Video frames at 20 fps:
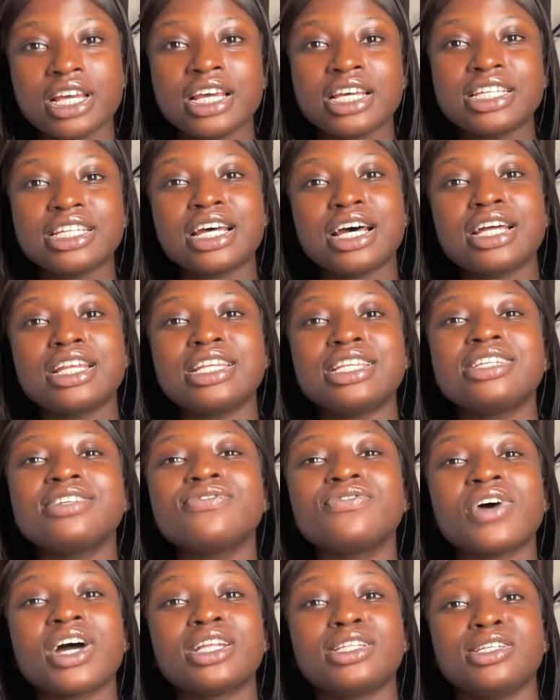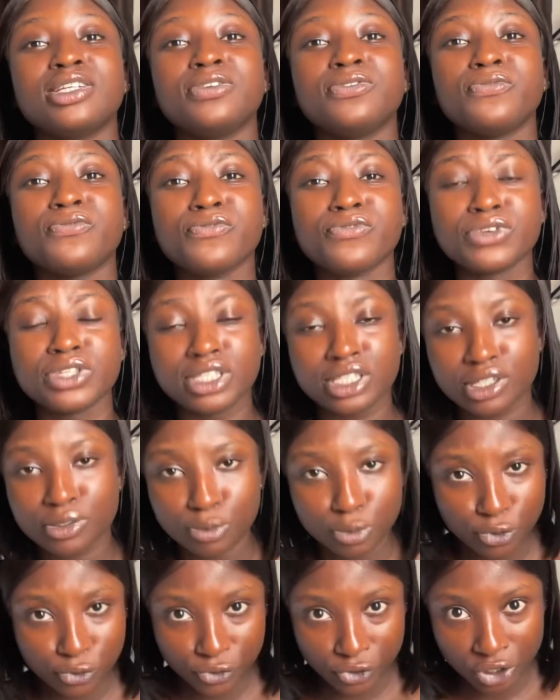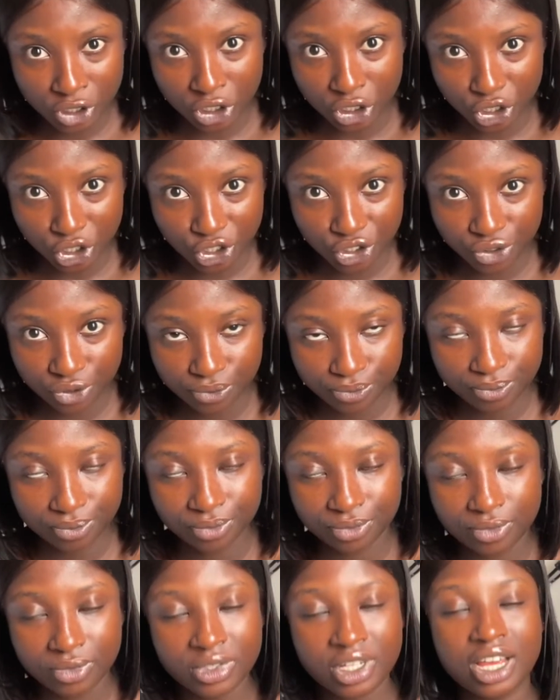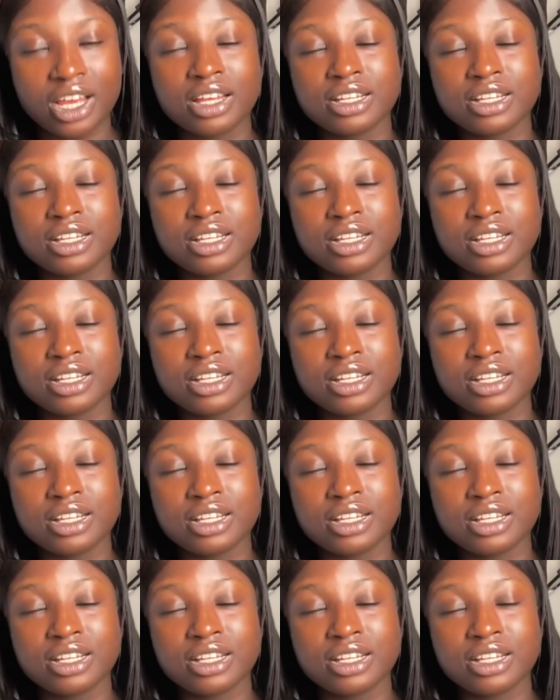that leave an invisible finish. You